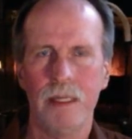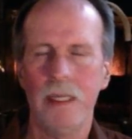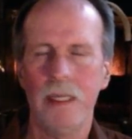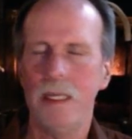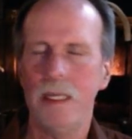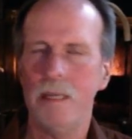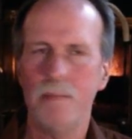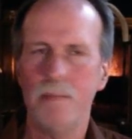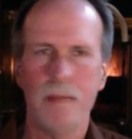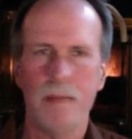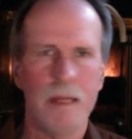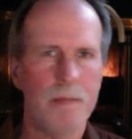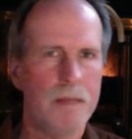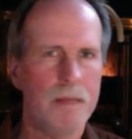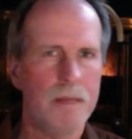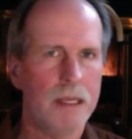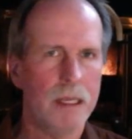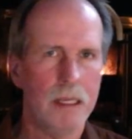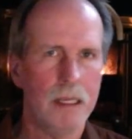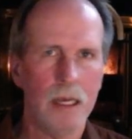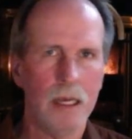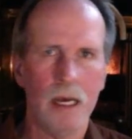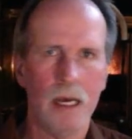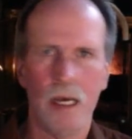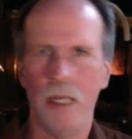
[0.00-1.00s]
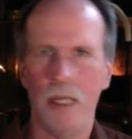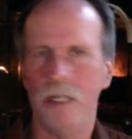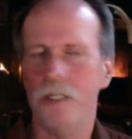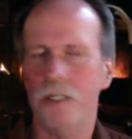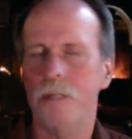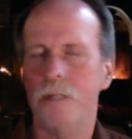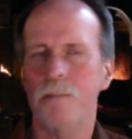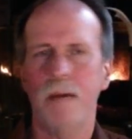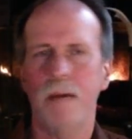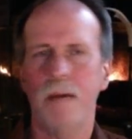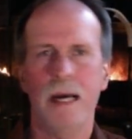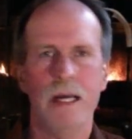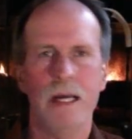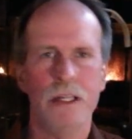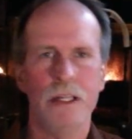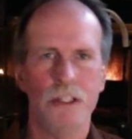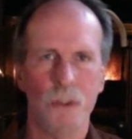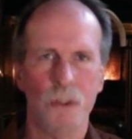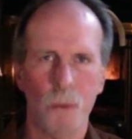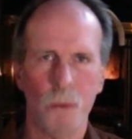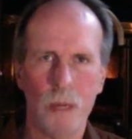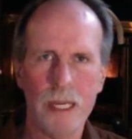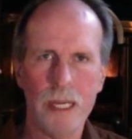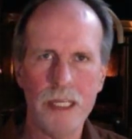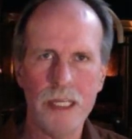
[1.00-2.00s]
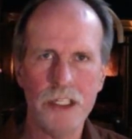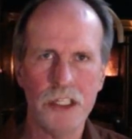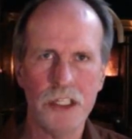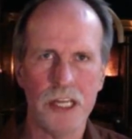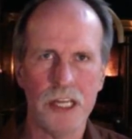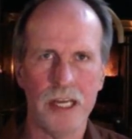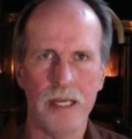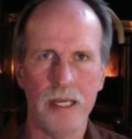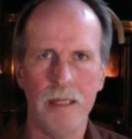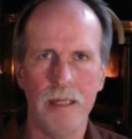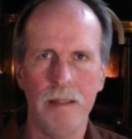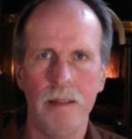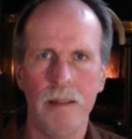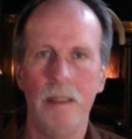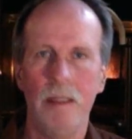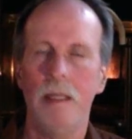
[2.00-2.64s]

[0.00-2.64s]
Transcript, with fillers: It may be a 100 miles away, say,